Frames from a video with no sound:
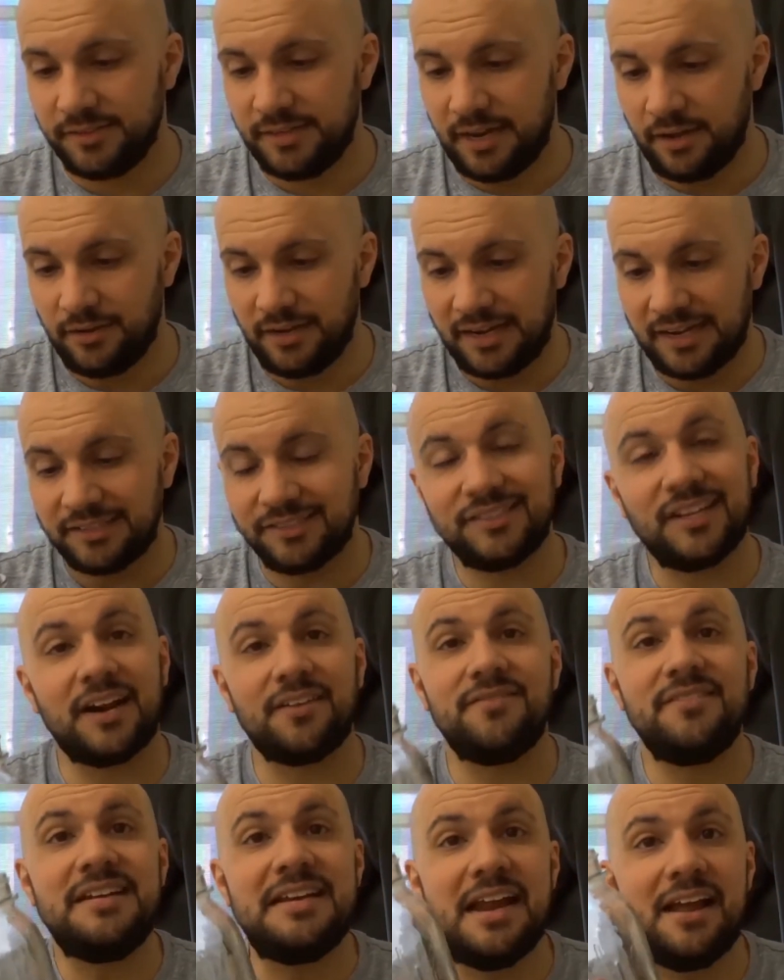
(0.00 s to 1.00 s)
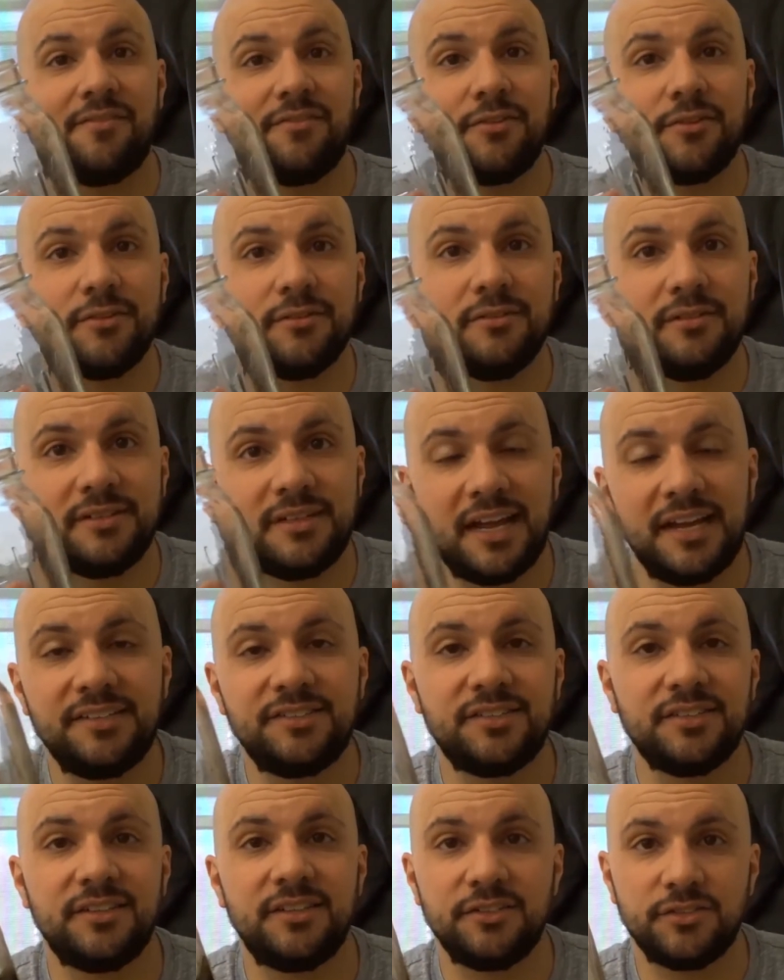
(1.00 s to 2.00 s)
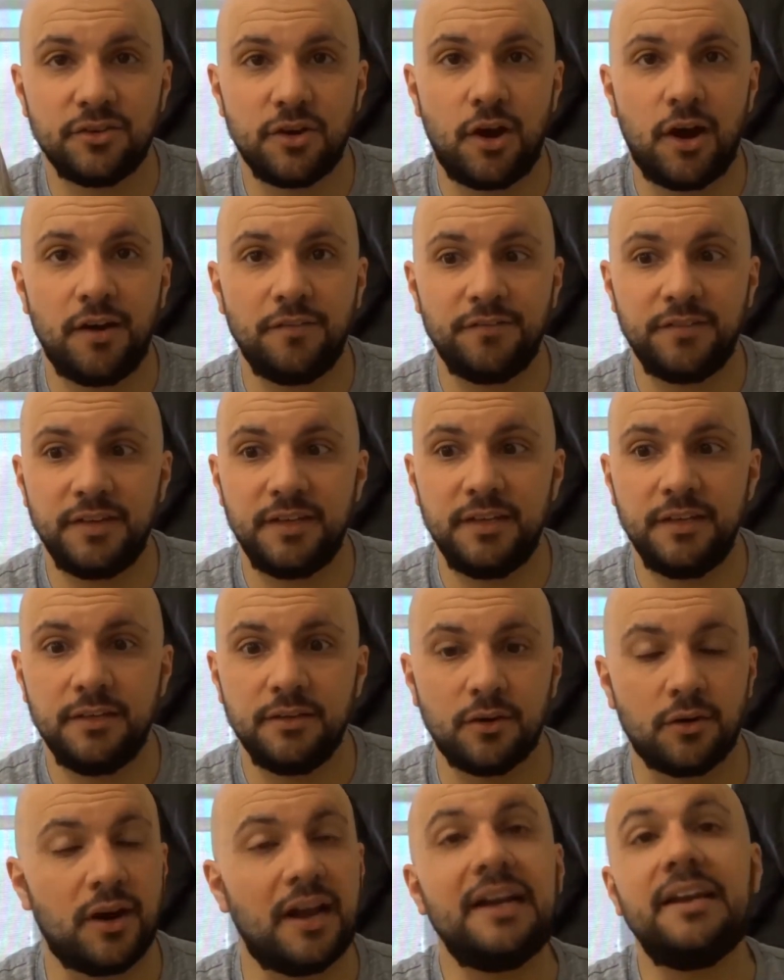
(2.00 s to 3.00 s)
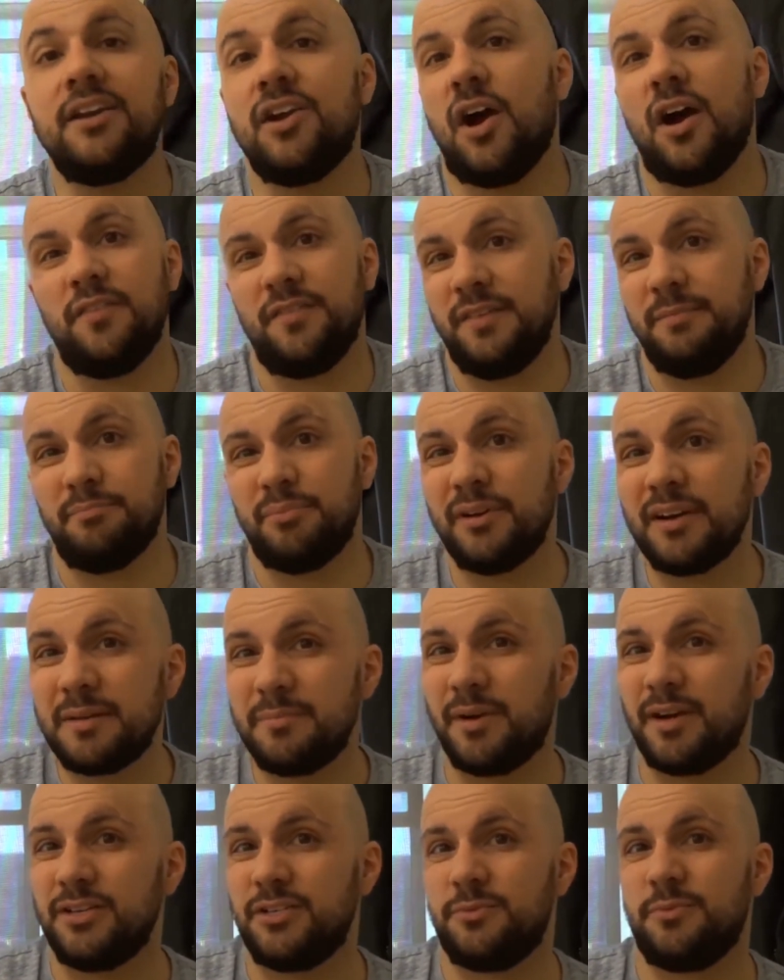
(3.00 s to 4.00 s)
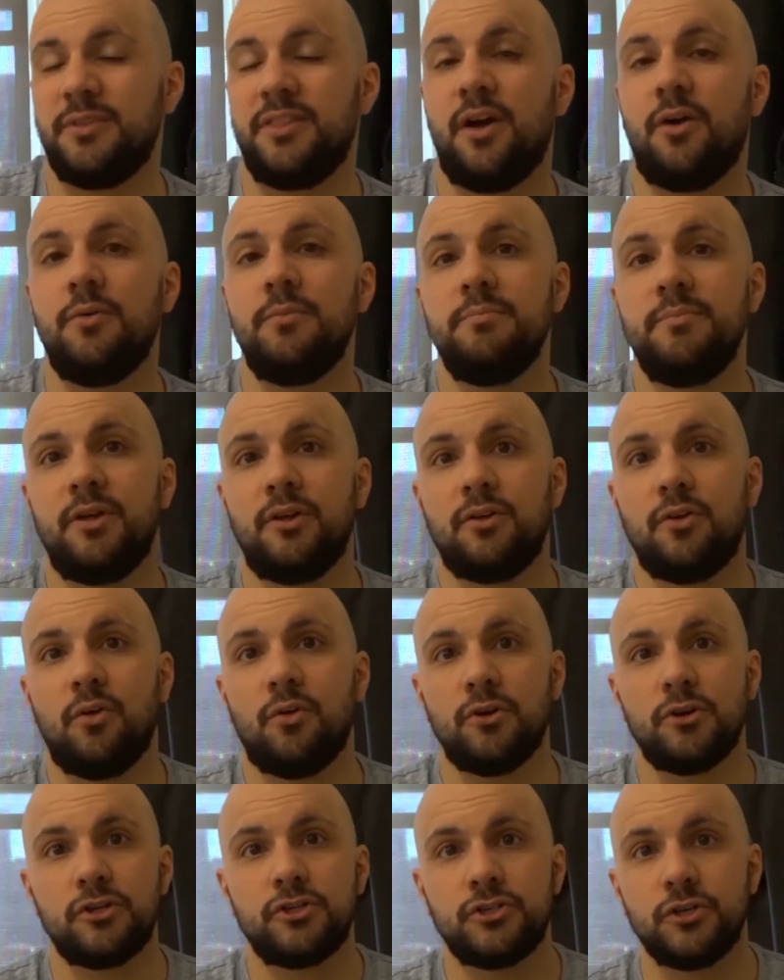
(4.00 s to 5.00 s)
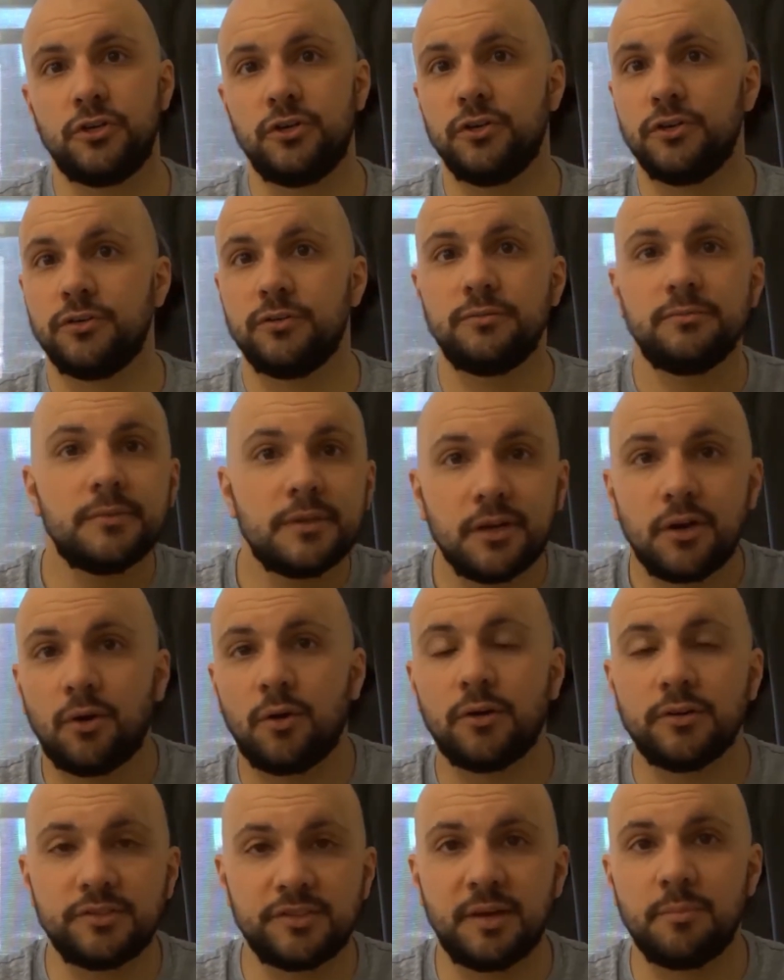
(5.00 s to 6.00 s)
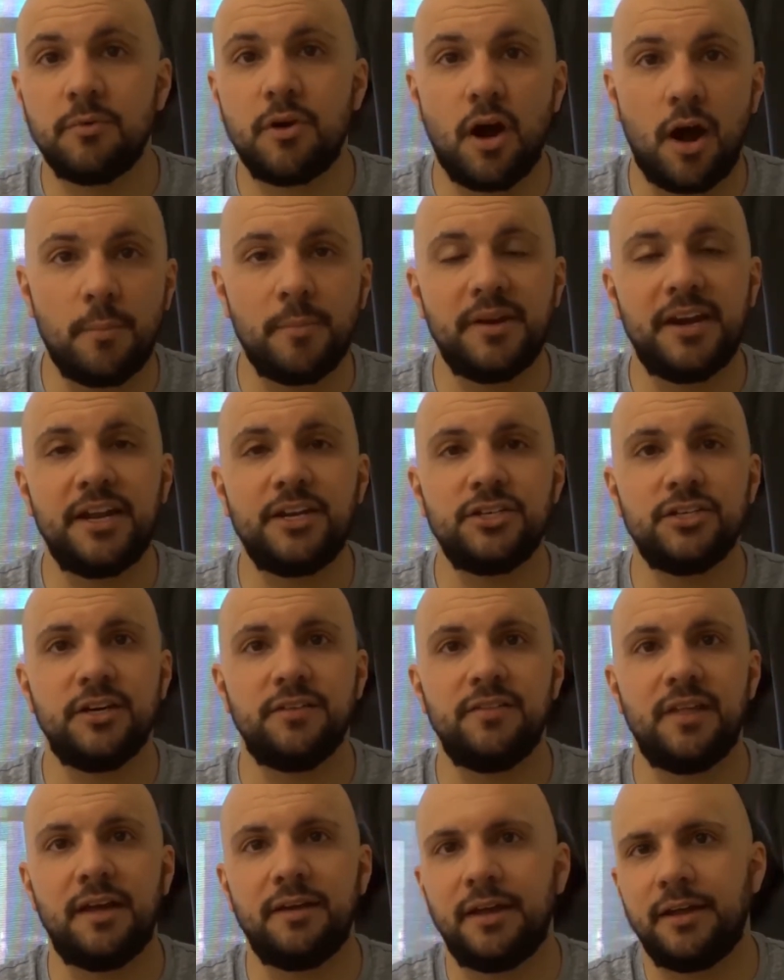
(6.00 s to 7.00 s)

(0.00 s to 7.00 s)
Now, like I said, I've never tasted this coffee or any coffee pretty much without milk or sugar or some combination of that.